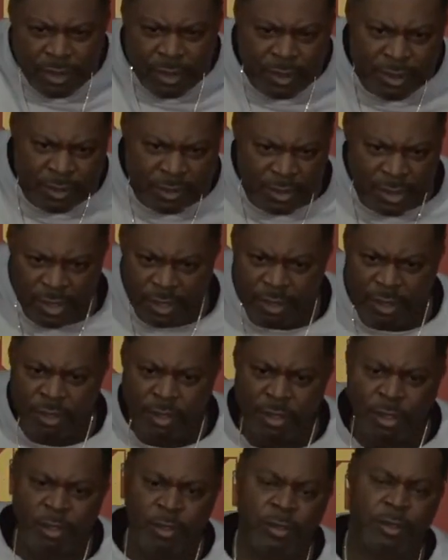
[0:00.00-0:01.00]
is that, you
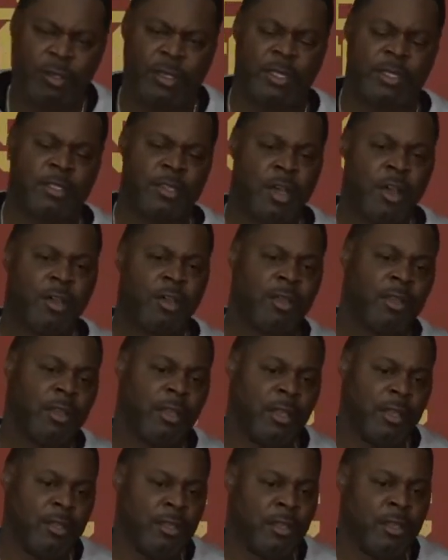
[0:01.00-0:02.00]
know, in
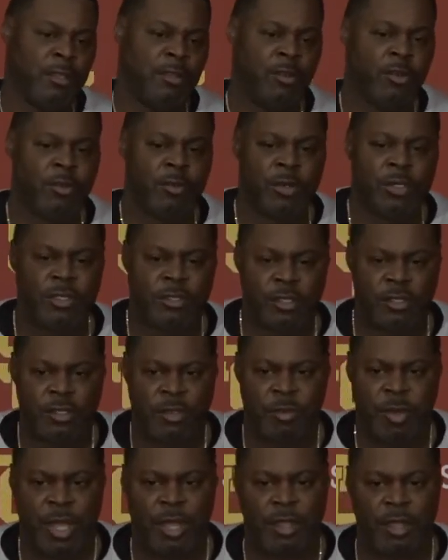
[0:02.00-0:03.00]
talking and doing research
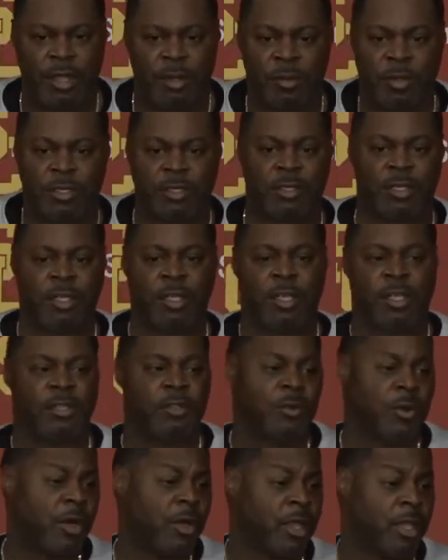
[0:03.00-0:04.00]
about him is
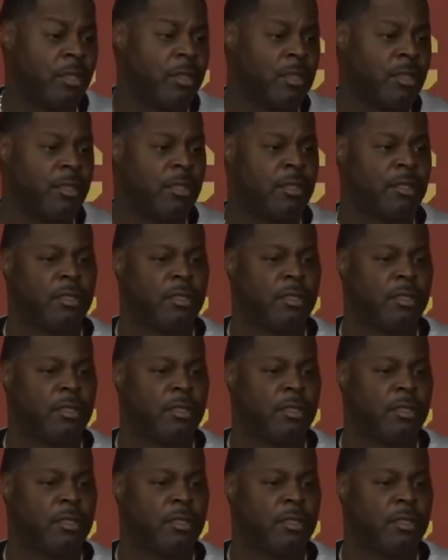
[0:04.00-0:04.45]
his work ethic.